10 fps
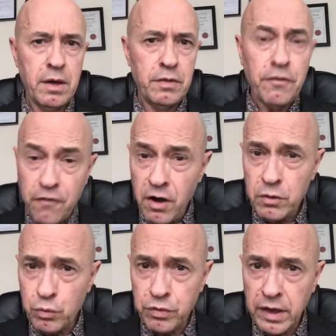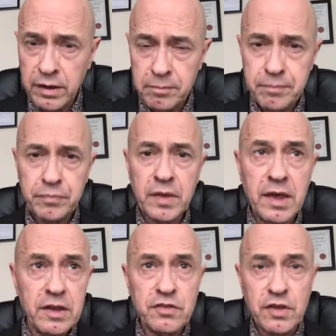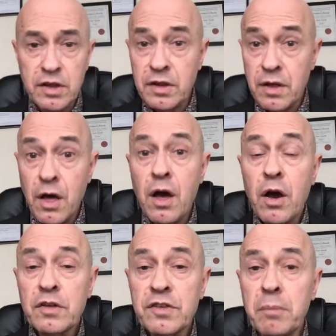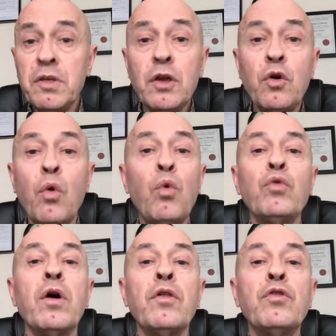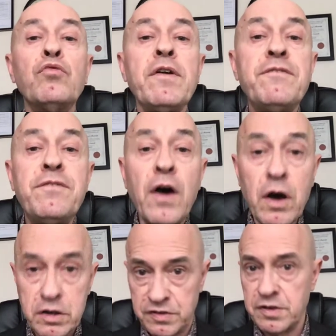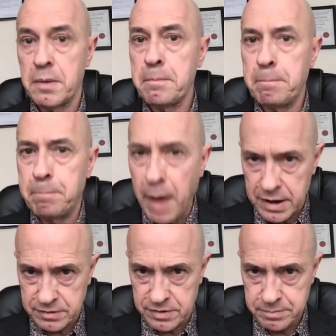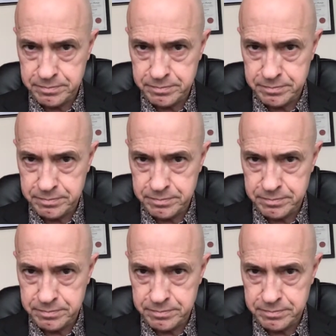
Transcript: The final thing is something called the reverse but.